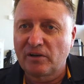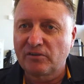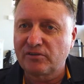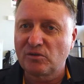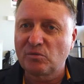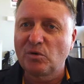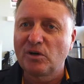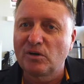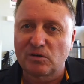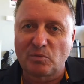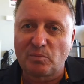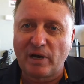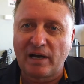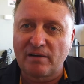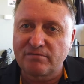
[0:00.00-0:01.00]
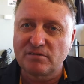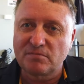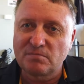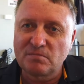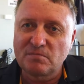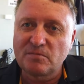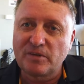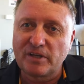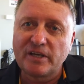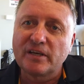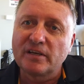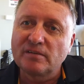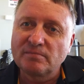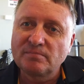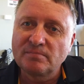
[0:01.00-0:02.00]
else in the world apart from
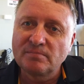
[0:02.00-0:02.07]
there.